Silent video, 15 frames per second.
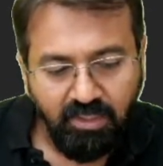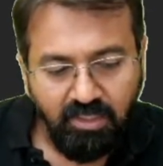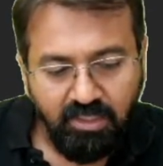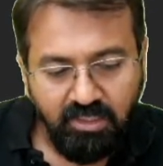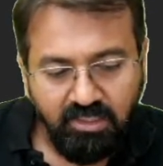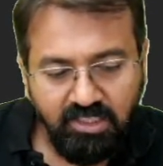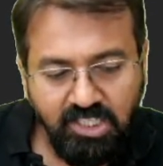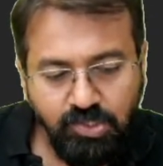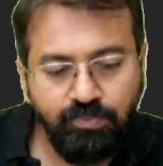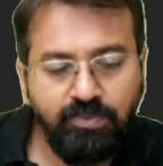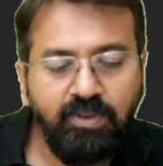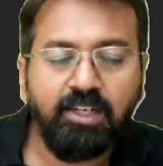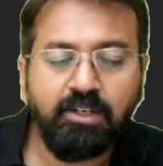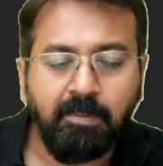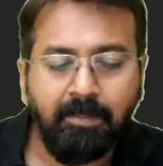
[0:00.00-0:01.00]
This
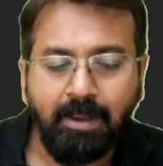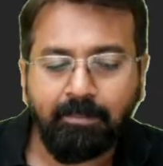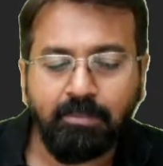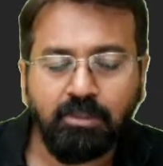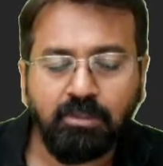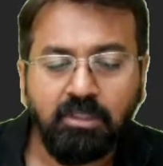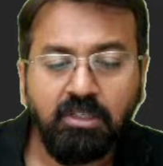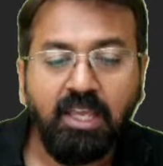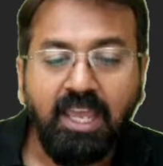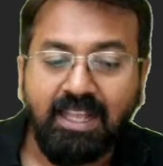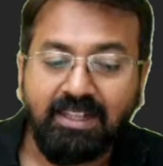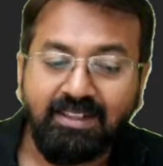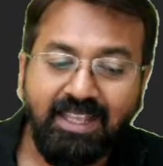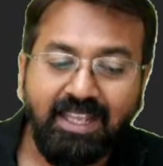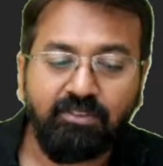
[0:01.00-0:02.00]
will remember, and
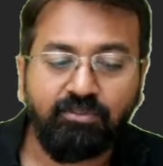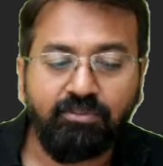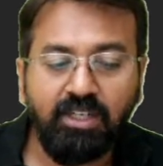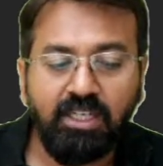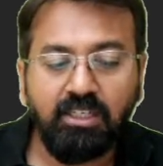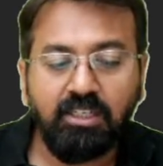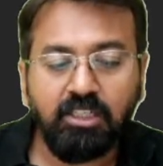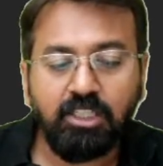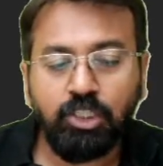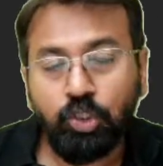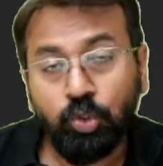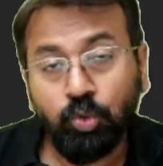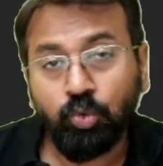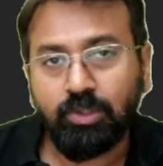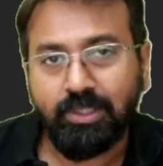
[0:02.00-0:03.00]
then we'll learn
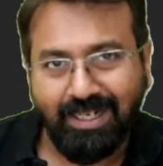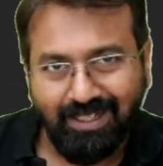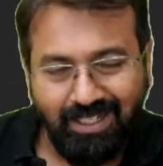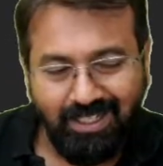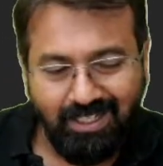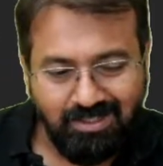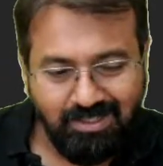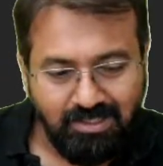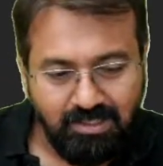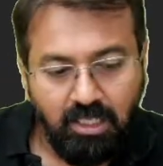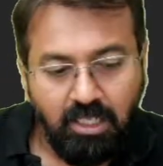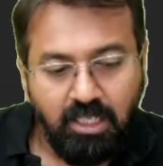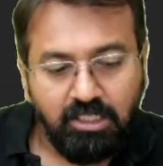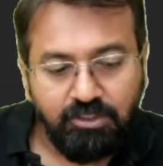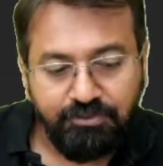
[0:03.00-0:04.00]
two techniques.
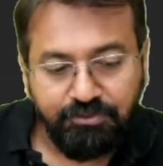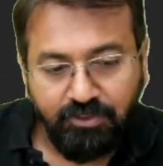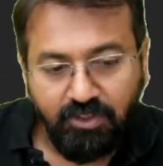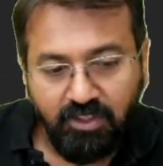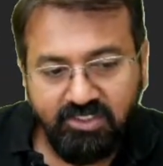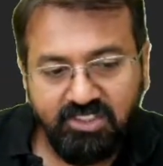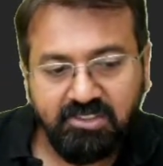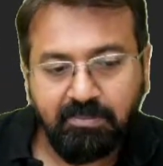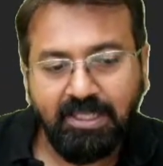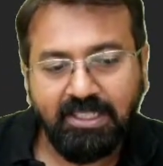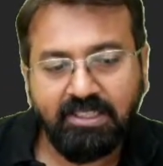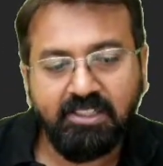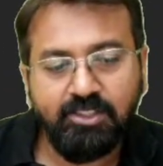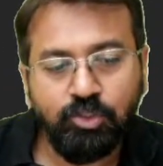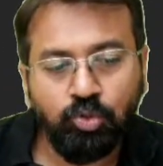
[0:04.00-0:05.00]
The first
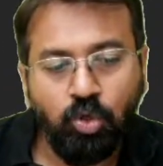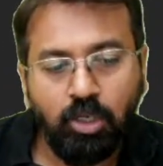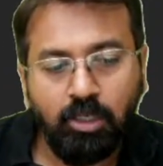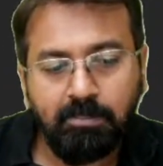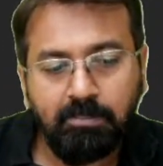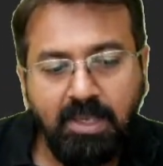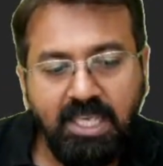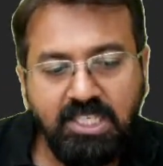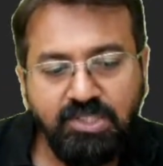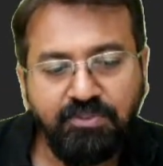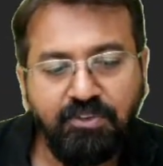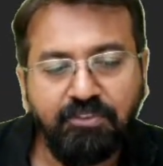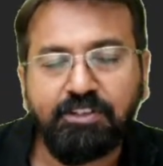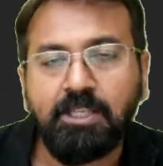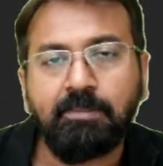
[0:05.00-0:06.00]
method is called base
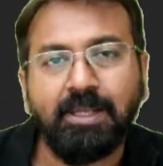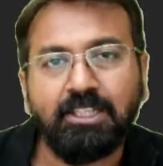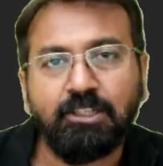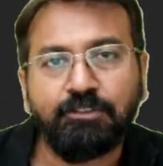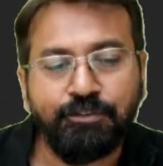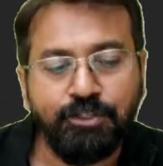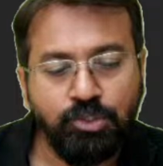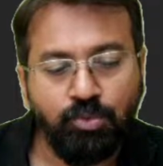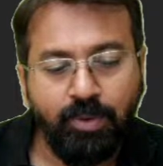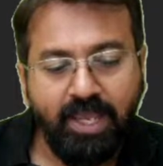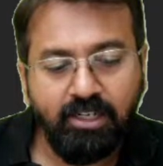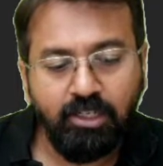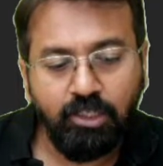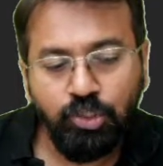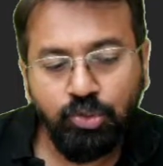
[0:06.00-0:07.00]
50 method for square,
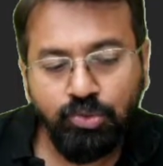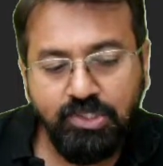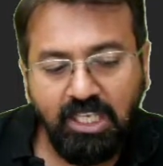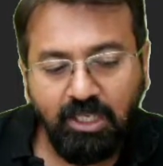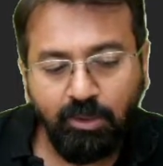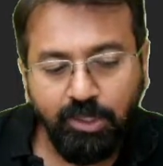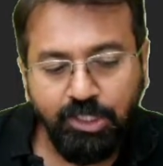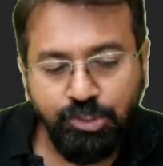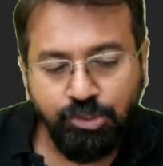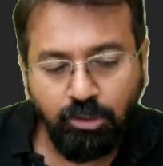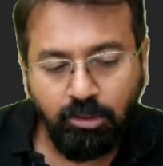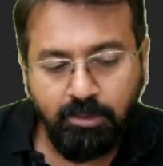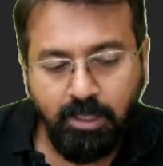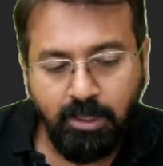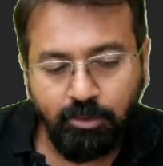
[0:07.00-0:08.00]
using which you will
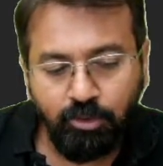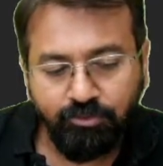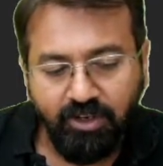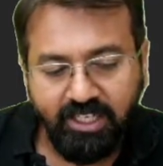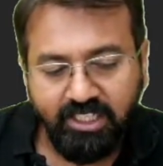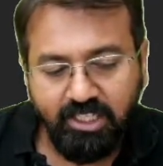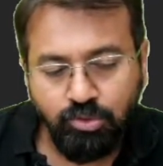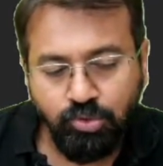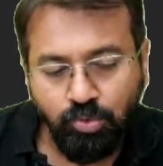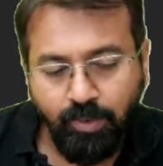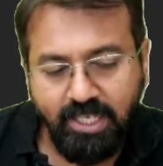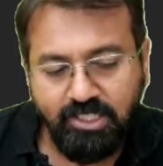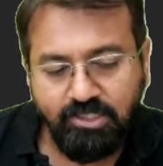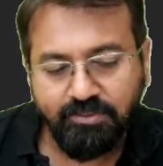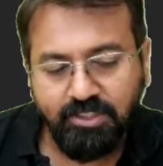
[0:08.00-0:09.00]
be able to find out
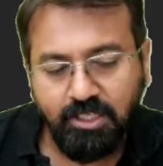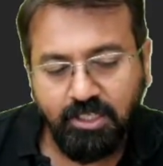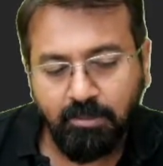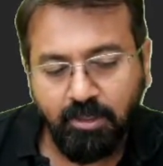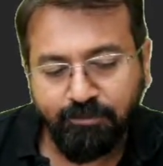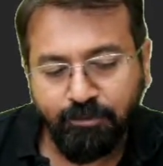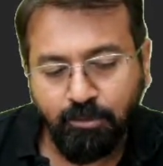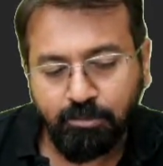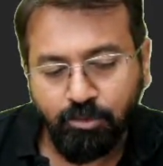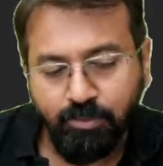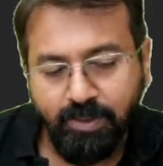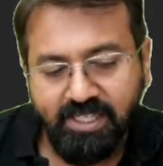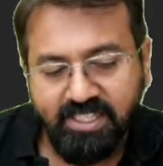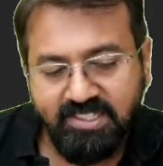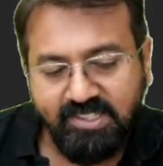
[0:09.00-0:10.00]
squares of the number from
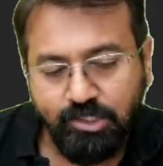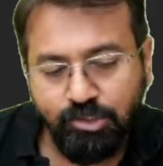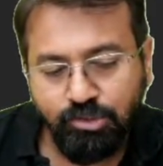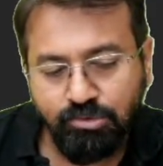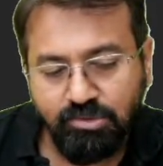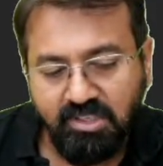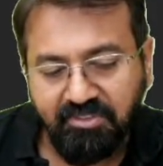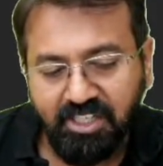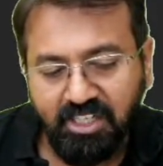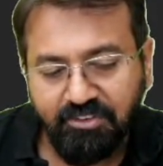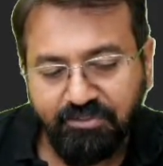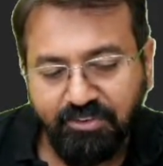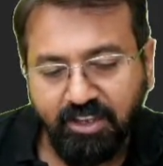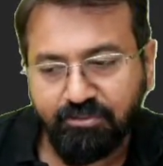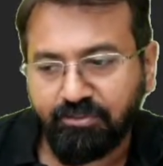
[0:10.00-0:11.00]
26 to
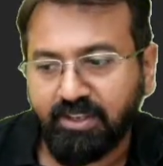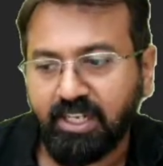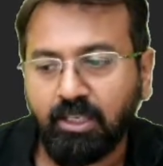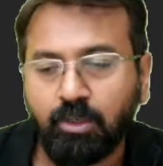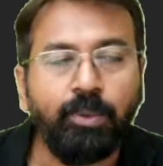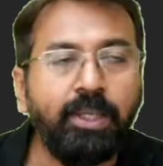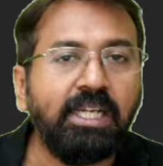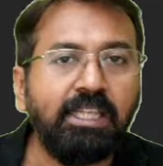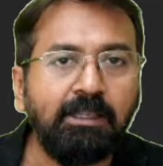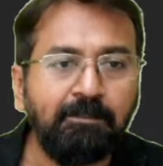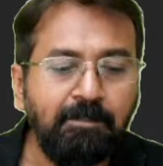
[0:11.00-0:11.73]
75 very quickly.